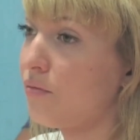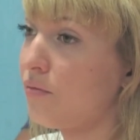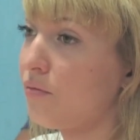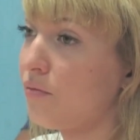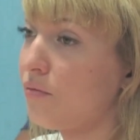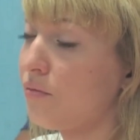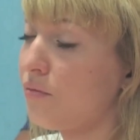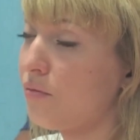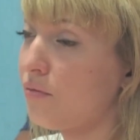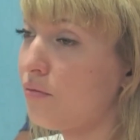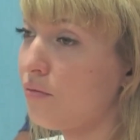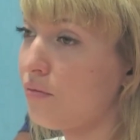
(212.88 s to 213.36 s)

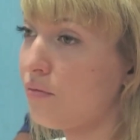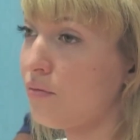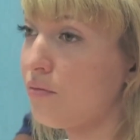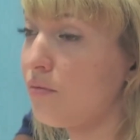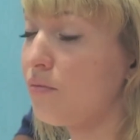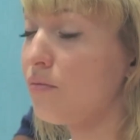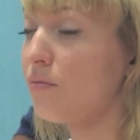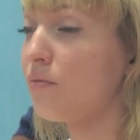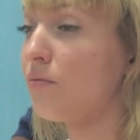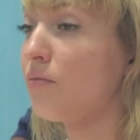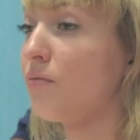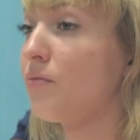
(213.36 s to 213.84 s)

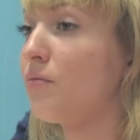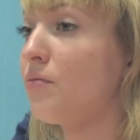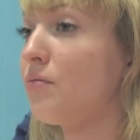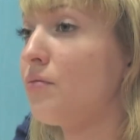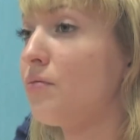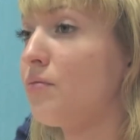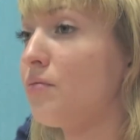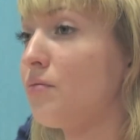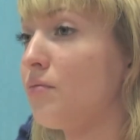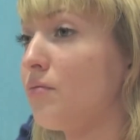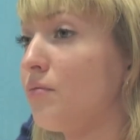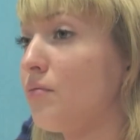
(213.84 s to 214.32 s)

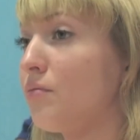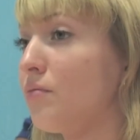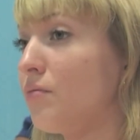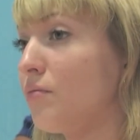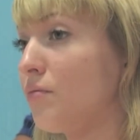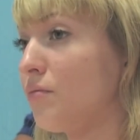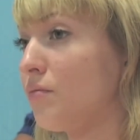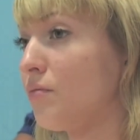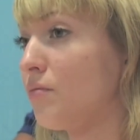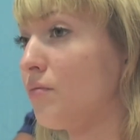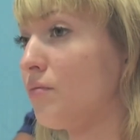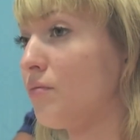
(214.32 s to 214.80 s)

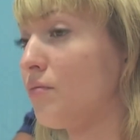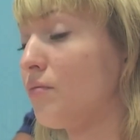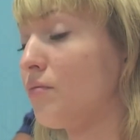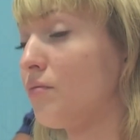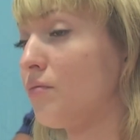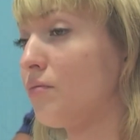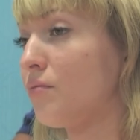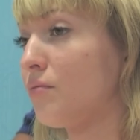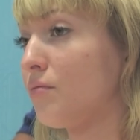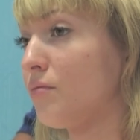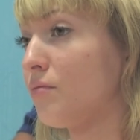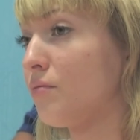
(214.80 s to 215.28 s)

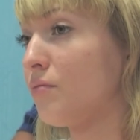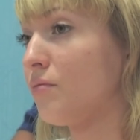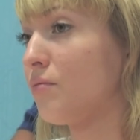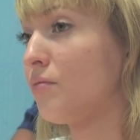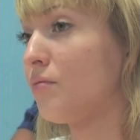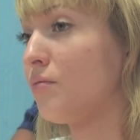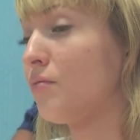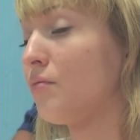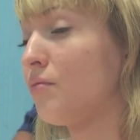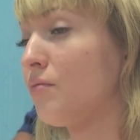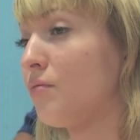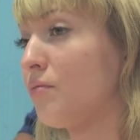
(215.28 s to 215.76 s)
(no one is talking)